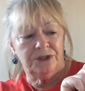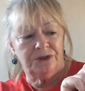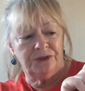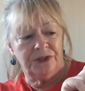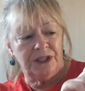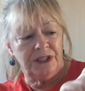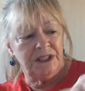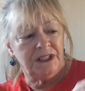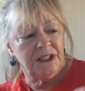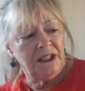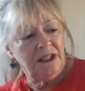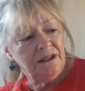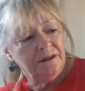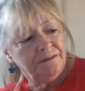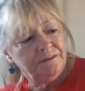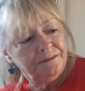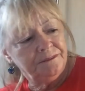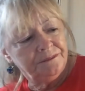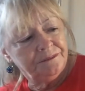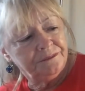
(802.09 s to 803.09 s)
Greedy,
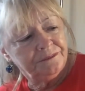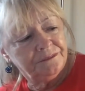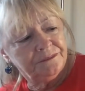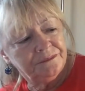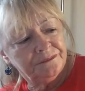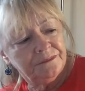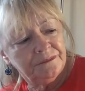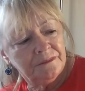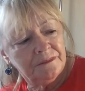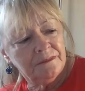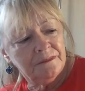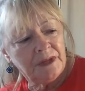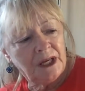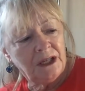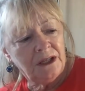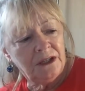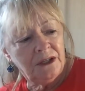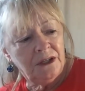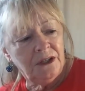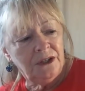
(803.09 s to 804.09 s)

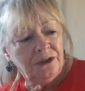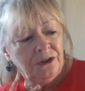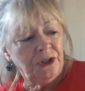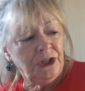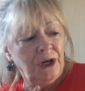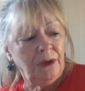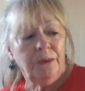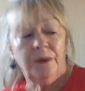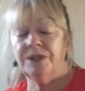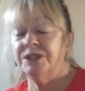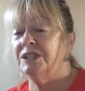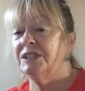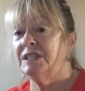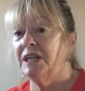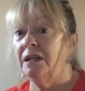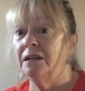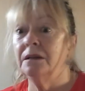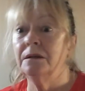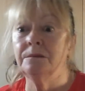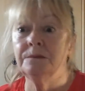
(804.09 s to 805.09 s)
you know what to
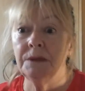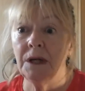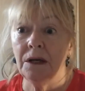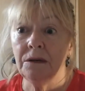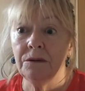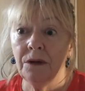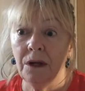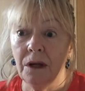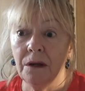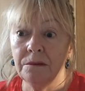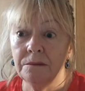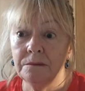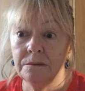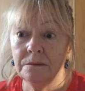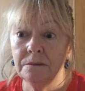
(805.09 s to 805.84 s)
tell them, don't you?